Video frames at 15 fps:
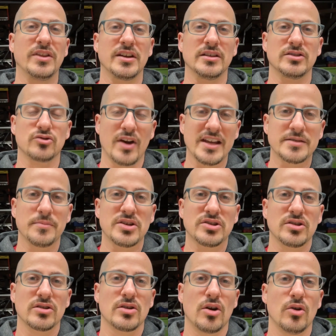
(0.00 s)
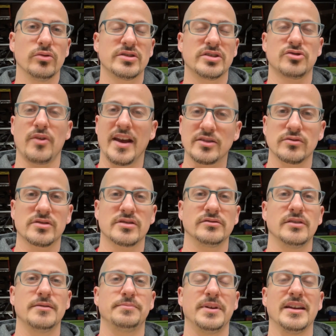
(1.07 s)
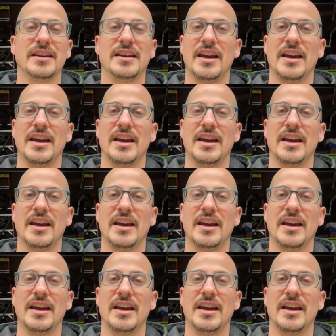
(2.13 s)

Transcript: the transmission codes, trans was slipping,